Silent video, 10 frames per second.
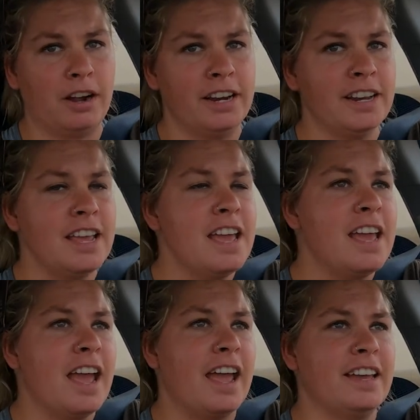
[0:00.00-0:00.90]

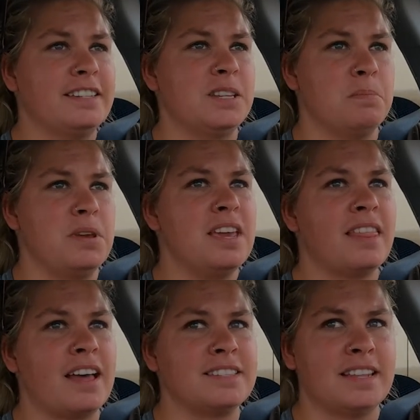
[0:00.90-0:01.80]
parent, and to me,
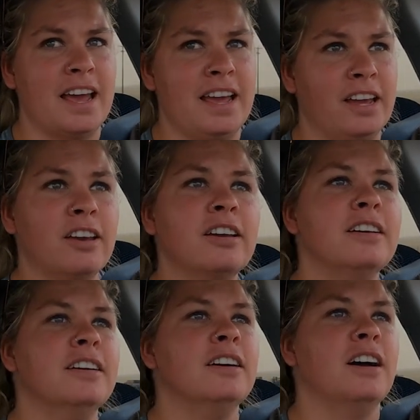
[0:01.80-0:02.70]
that's like
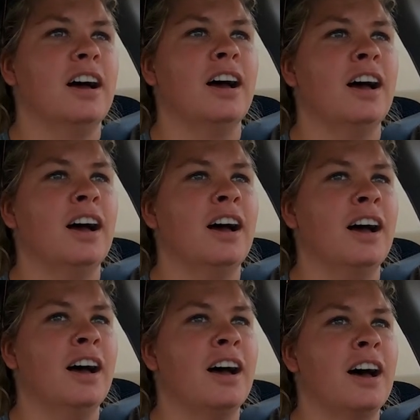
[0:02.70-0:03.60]

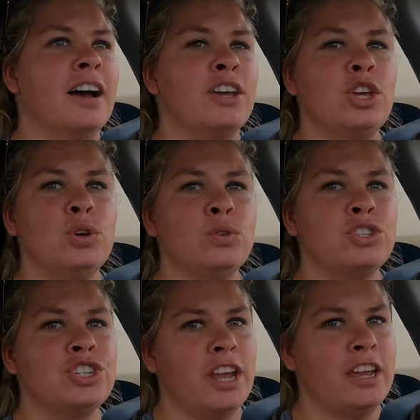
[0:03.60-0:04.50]
a
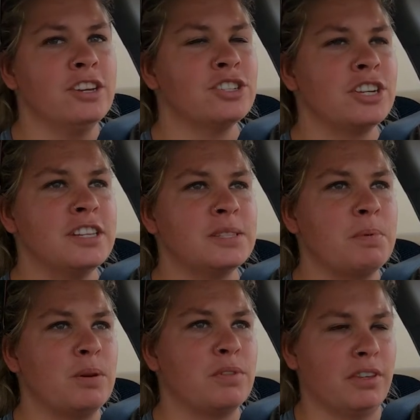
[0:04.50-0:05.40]
huge change. He's
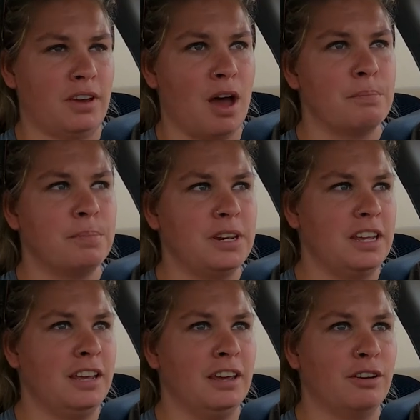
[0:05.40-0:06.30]
been with the
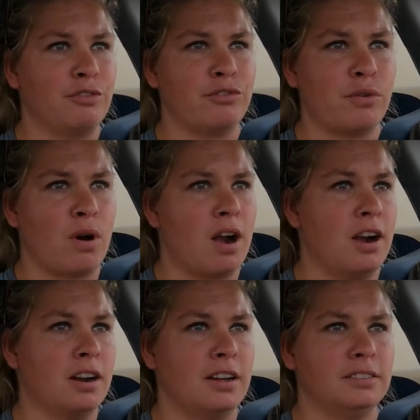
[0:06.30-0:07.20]
company
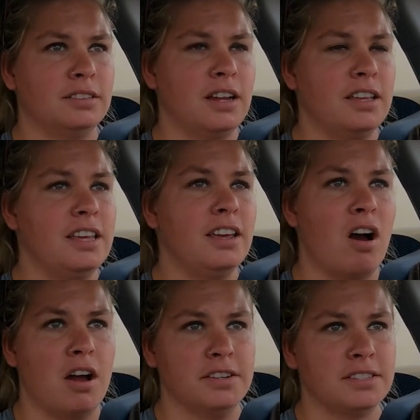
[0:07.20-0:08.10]
for
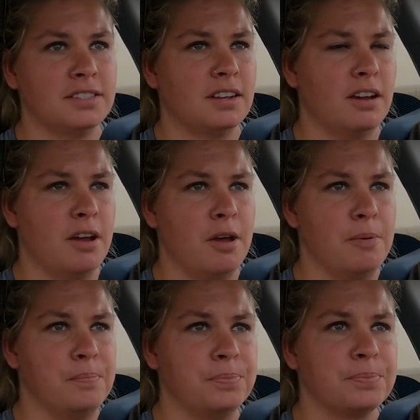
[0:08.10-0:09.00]
eons,
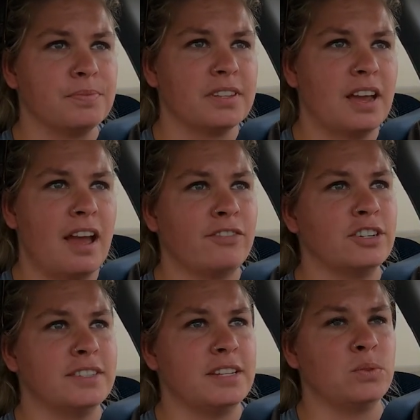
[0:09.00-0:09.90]
um,
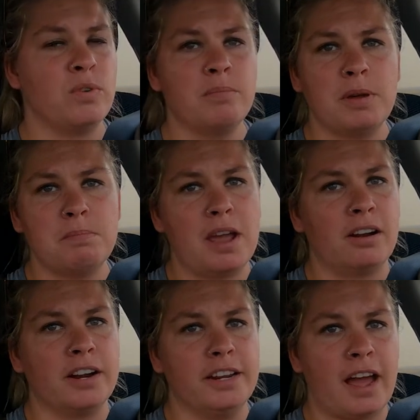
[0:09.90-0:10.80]
ever since we've been
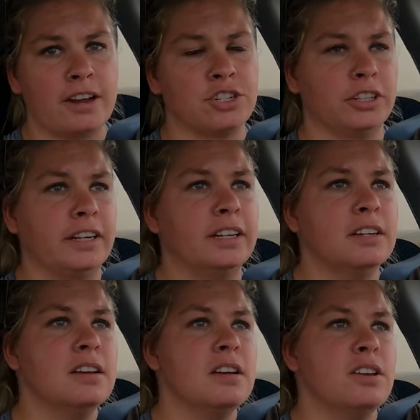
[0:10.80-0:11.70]
married, actually.
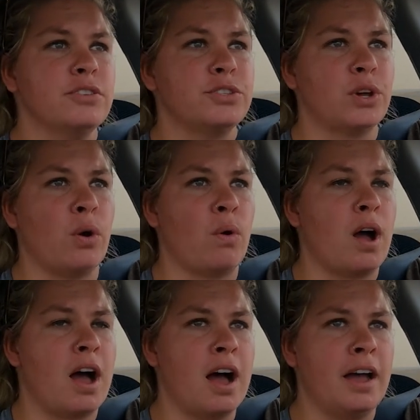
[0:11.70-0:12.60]

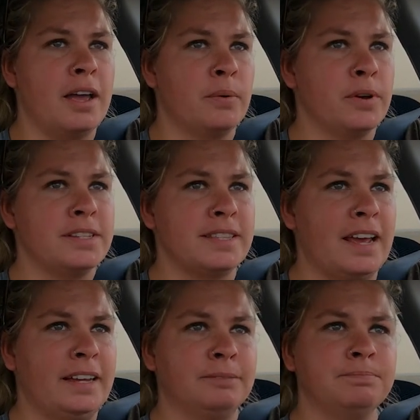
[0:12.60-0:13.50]
So I was
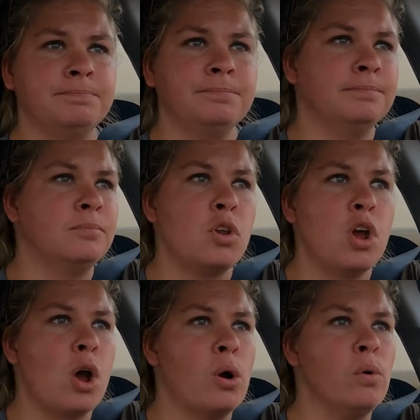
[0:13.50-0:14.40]
like, mm,
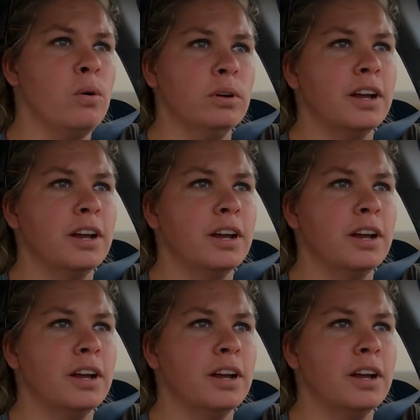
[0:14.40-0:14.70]
no,